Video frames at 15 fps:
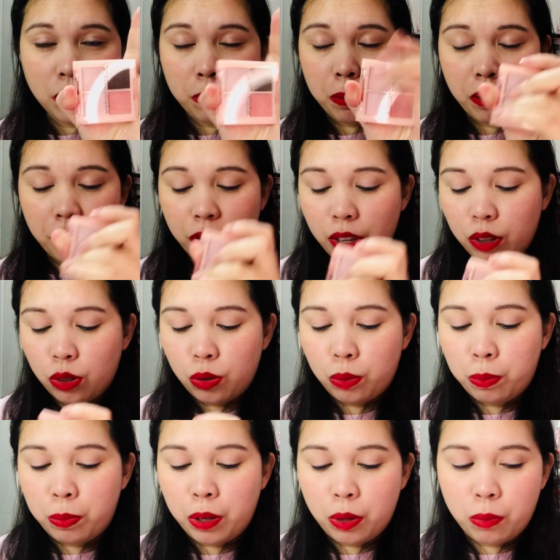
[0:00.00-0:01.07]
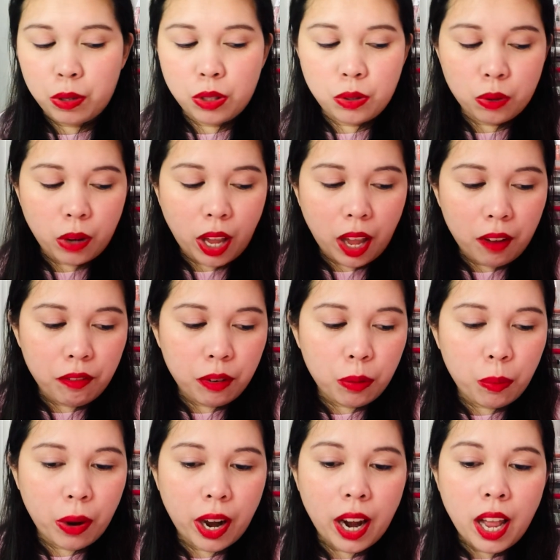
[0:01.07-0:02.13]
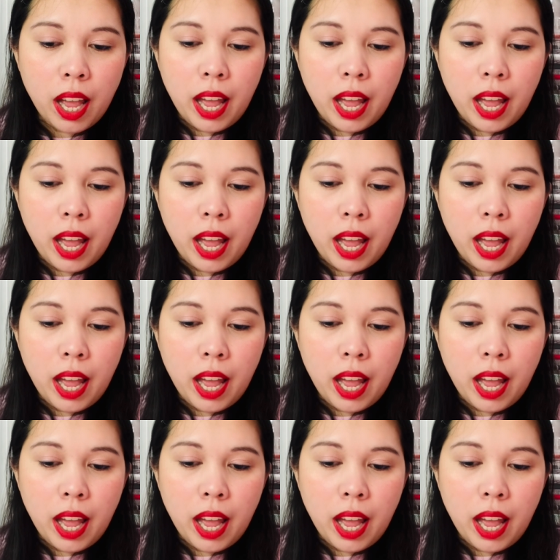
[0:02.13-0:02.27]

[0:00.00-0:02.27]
perfect to bring with you everywhere.